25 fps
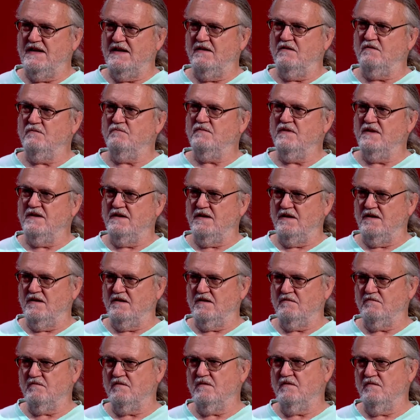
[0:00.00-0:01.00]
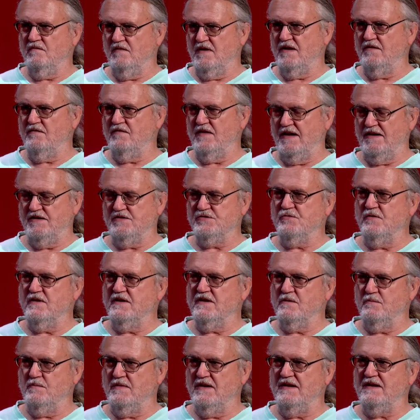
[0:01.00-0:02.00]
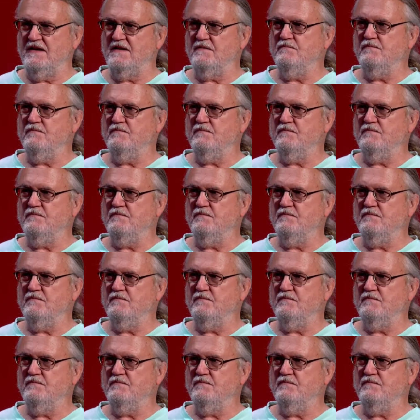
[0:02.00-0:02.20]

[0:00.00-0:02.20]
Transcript: now, the advisory committee,